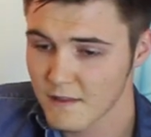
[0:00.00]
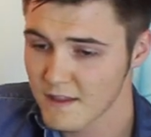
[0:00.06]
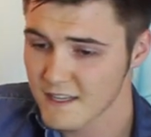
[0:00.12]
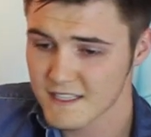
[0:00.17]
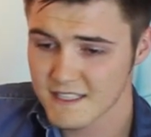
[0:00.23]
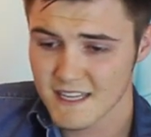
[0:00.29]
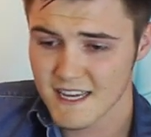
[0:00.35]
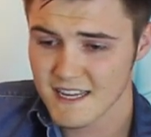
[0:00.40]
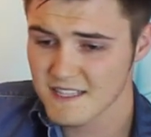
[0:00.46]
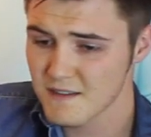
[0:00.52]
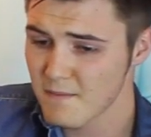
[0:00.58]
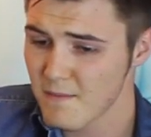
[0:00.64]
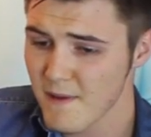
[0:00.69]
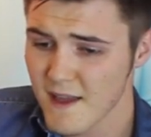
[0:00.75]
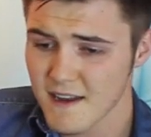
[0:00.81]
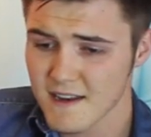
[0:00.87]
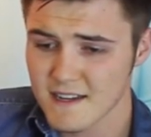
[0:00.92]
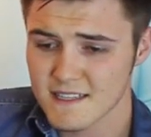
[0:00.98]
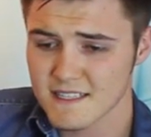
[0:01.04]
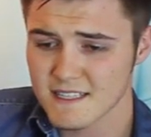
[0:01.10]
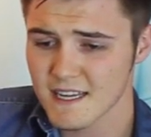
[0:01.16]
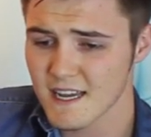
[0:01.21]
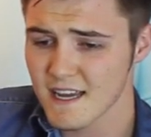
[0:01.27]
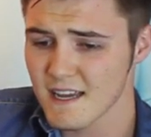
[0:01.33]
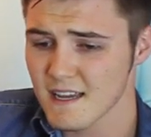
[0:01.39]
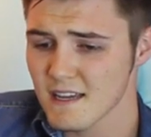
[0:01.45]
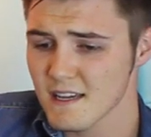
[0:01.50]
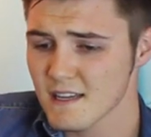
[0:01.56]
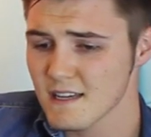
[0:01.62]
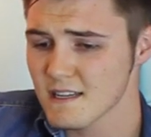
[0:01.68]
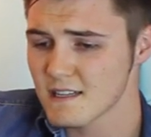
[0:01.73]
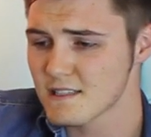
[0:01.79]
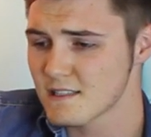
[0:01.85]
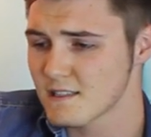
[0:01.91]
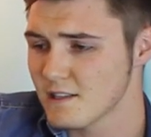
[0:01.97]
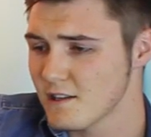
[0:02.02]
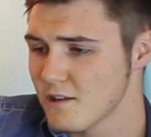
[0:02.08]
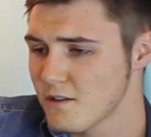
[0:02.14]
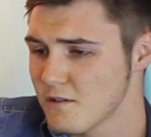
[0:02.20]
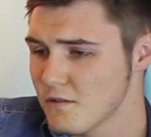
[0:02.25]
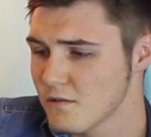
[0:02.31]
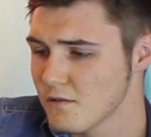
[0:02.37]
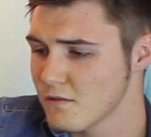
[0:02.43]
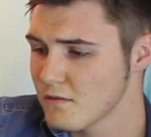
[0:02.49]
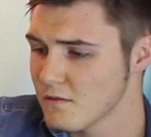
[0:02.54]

They said you better take it slow,